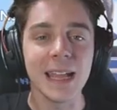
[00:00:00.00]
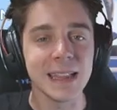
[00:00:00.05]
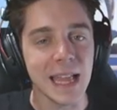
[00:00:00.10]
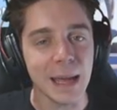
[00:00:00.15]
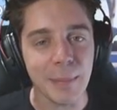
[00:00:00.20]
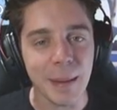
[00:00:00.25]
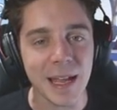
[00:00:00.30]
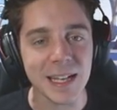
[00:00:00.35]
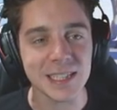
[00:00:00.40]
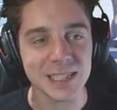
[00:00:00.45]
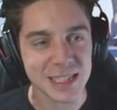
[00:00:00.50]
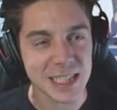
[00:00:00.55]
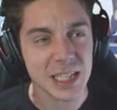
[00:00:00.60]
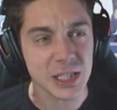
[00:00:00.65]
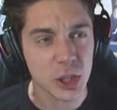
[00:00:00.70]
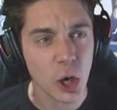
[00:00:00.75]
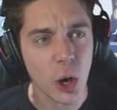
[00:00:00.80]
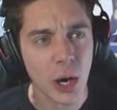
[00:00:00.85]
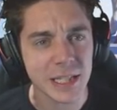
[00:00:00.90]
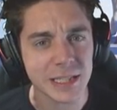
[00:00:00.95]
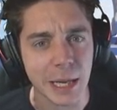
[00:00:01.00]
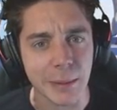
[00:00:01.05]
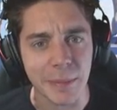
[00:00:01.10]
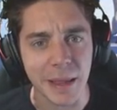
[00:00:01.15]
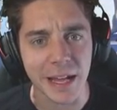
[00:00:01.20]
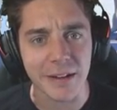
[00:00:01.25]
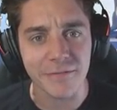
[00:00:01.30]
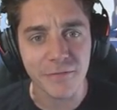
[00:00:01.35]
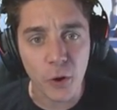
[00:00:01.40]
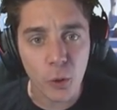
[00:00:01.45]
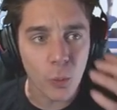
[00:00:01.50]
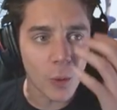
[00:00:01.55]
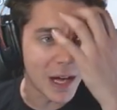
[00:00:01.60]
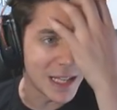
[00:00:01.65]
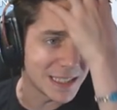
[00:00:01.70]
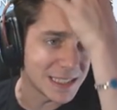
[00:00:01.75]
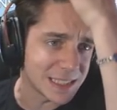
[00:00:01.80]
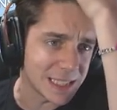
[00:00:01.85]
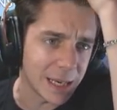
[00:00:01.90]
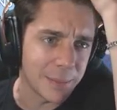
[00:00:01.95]
And let me just enjoy something for
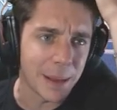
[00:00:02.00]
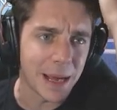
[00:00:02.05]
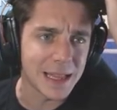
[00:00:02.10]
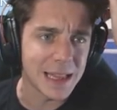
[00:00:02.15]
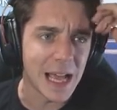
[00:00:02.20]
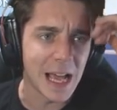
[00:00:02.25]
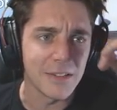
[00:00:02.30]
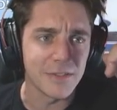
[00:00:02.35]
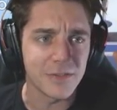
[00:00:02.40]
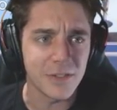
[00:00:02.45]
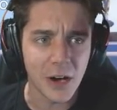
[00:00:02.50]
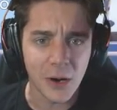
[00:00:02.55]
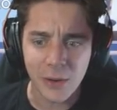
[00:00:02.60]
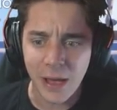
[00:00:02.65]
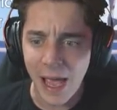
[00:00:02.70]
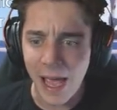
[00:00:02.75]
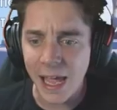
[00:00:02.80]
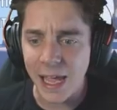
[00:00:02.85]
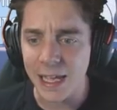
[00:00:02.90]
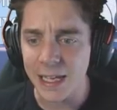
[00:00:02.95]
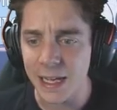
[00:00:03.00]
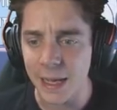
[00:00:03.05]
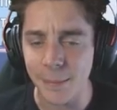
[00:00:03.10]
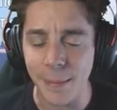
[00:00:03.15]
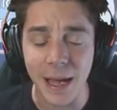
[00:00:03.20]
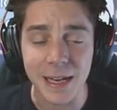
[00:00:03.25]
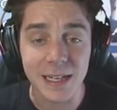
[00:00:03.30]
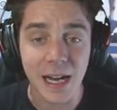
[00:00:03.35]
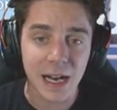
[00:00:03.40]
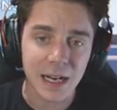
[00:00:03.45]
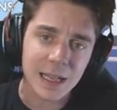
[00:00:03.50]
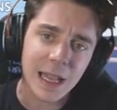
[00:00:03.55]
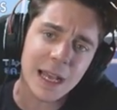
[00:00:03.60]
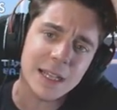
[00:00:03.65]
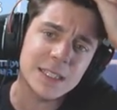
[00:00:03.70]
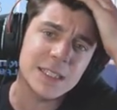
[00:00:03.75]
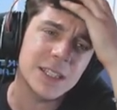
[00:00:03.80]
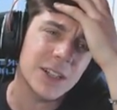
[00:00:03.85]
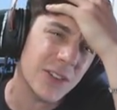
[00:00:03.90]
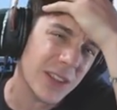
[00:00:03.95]
once in my life, okay? Am I not allowed
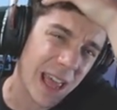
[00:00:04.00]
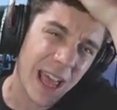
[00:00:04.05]
to do